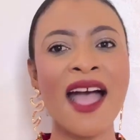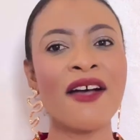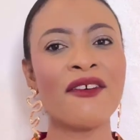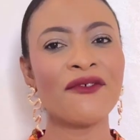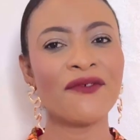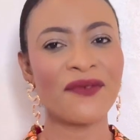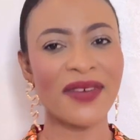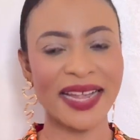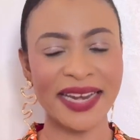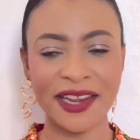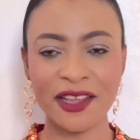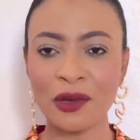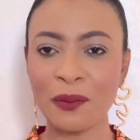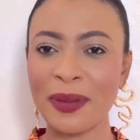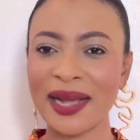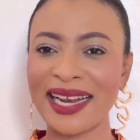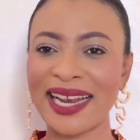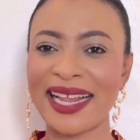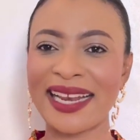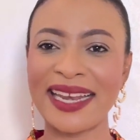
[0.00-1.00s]
Vanille
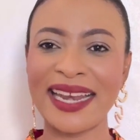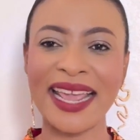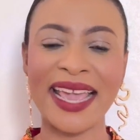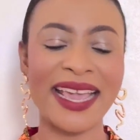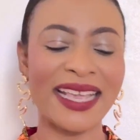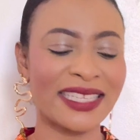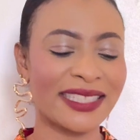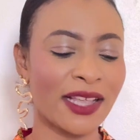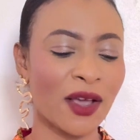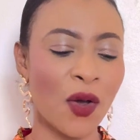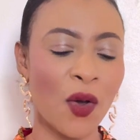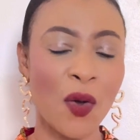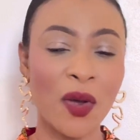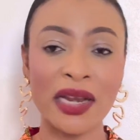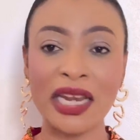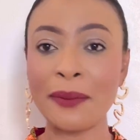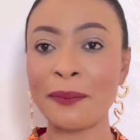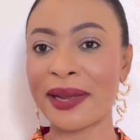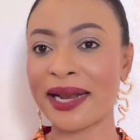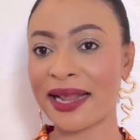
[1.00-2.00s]
Banane is the
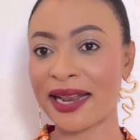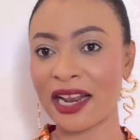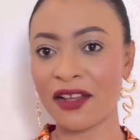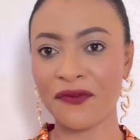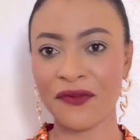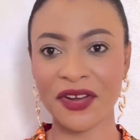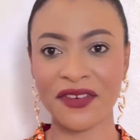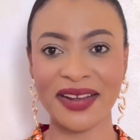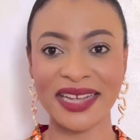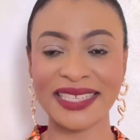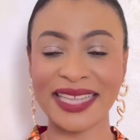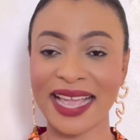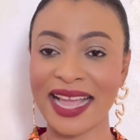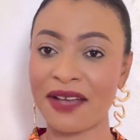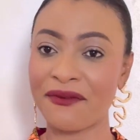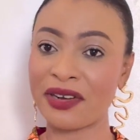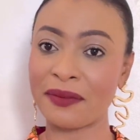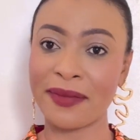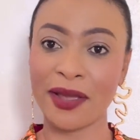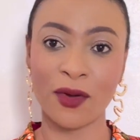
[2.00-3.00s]
only banana fragrance I
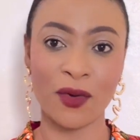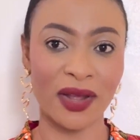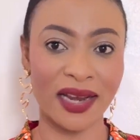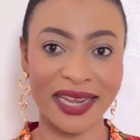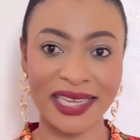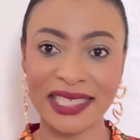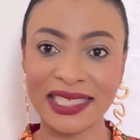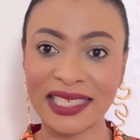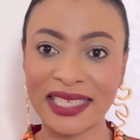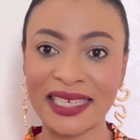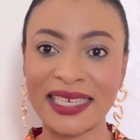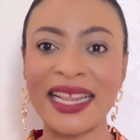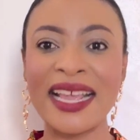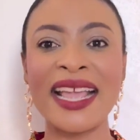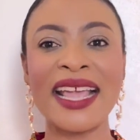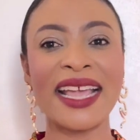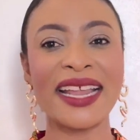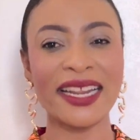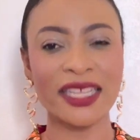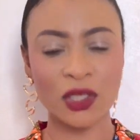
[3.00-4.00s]
have in my collection.
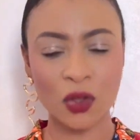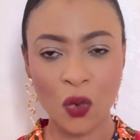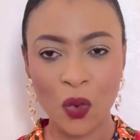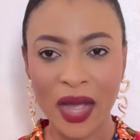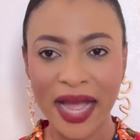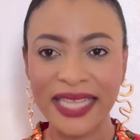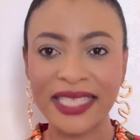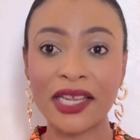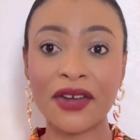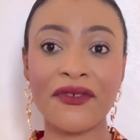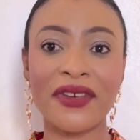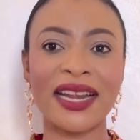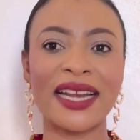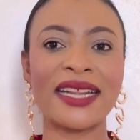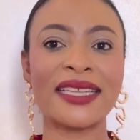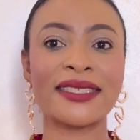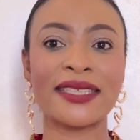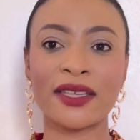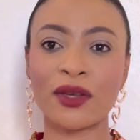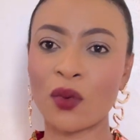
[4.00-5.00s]
It is quite a
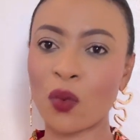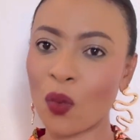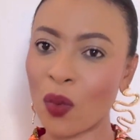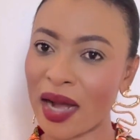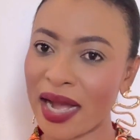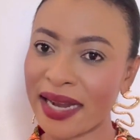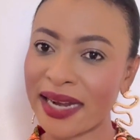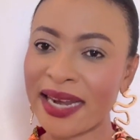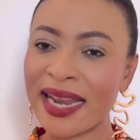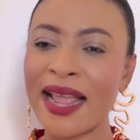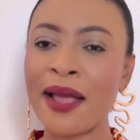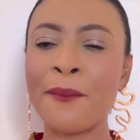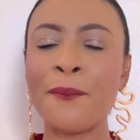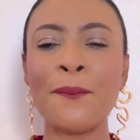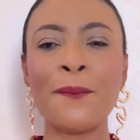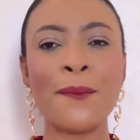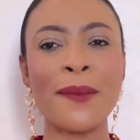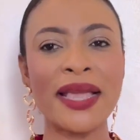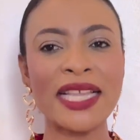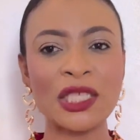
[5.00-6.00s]
realistic one,
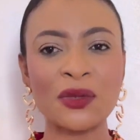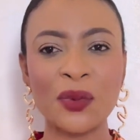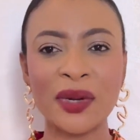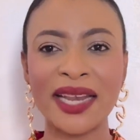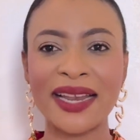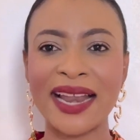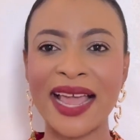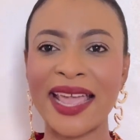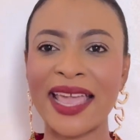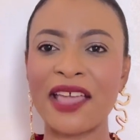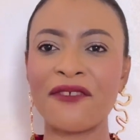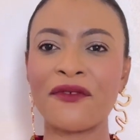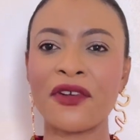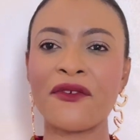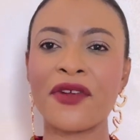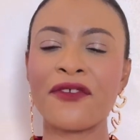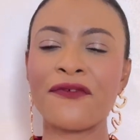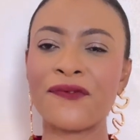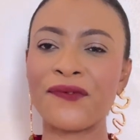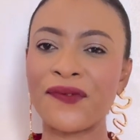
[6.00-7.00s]
mixed with like a
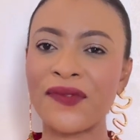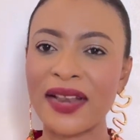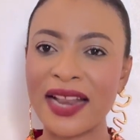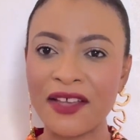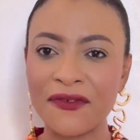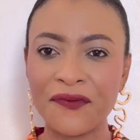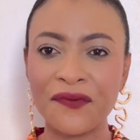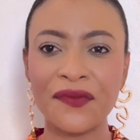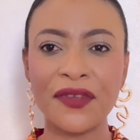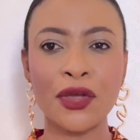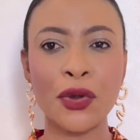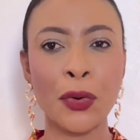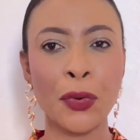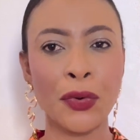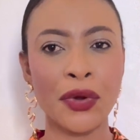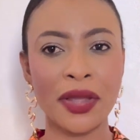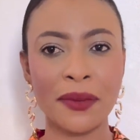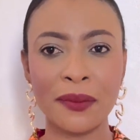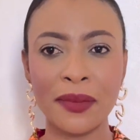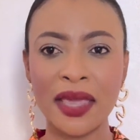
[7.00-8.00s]
very fluffy,
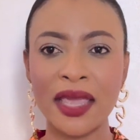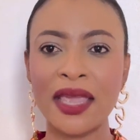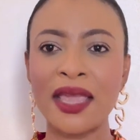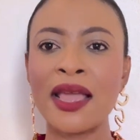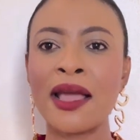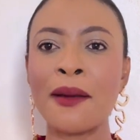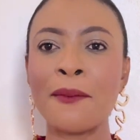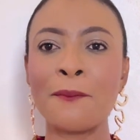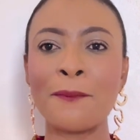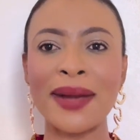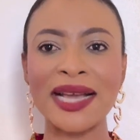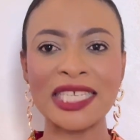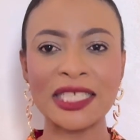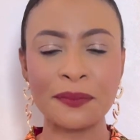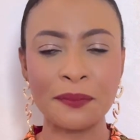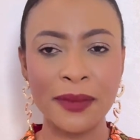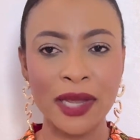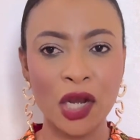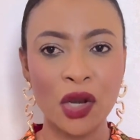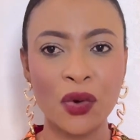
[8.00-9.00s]
creamy,
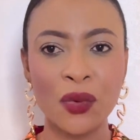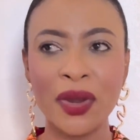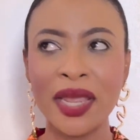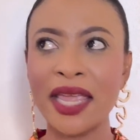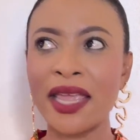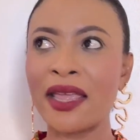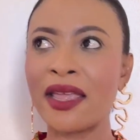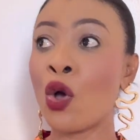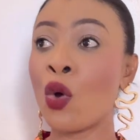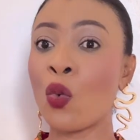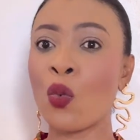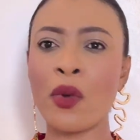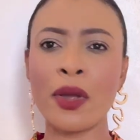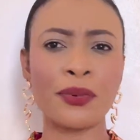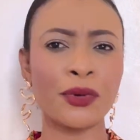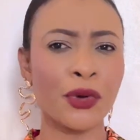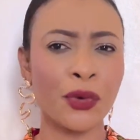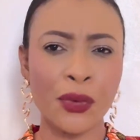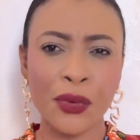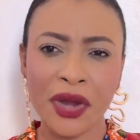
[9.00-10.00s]
marshmallowy,
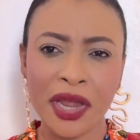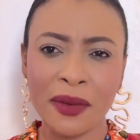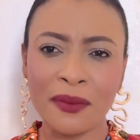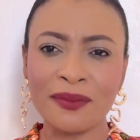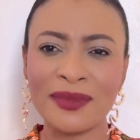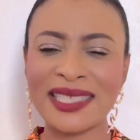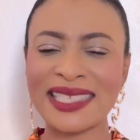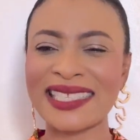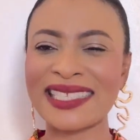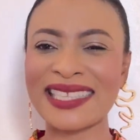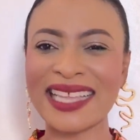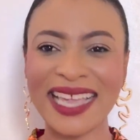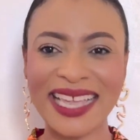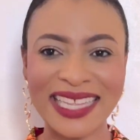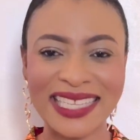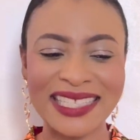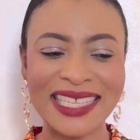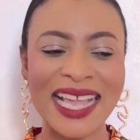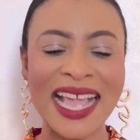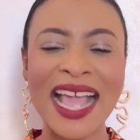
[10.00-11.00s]
whipped cream
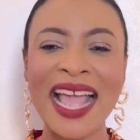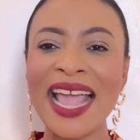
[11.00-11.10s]
scent.